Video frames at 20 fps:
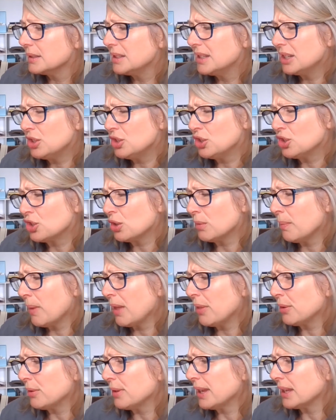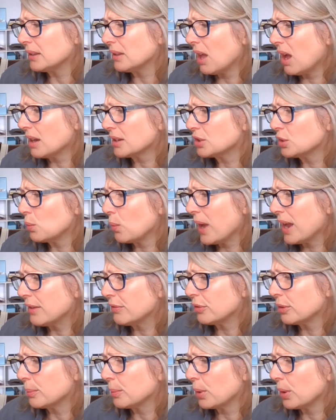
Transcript: Didn't your mother get locked away for